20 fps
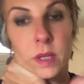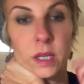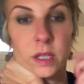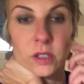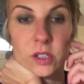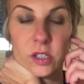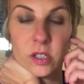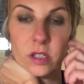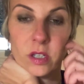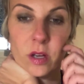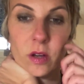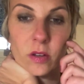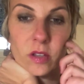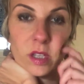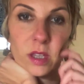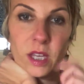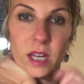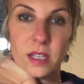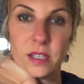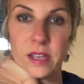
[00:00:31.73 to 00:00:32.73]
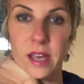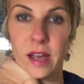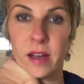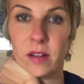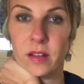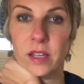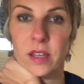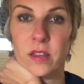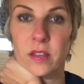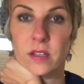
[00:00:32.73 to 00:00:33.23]
just know that that's
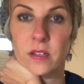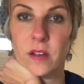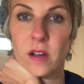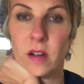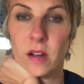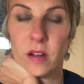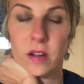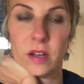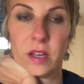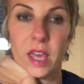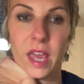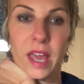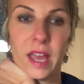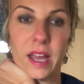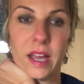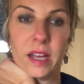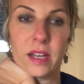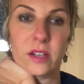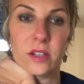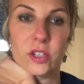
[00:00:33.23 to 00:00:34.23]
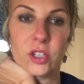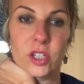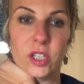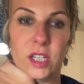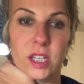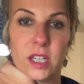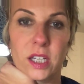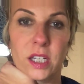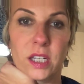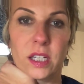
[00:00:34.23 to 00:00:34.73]
Allie the dog, and
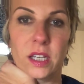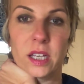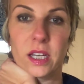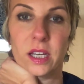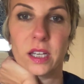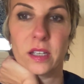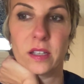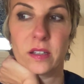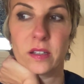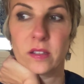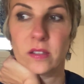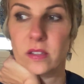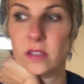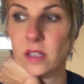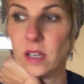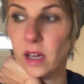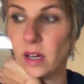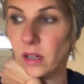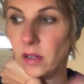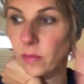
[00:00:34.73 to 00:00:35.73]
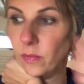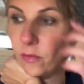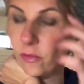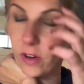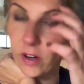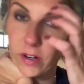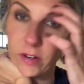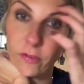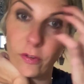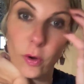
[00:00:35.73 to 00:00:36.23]
she is
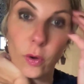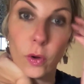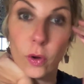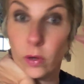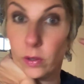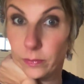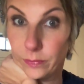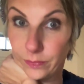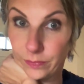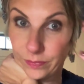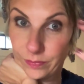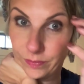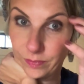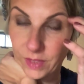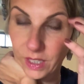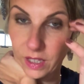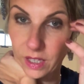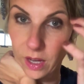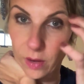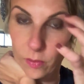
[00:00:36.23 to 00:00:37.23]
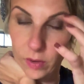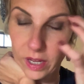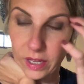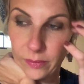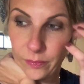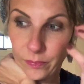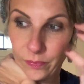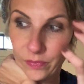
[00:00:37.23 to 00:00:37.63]
very vocal in that way.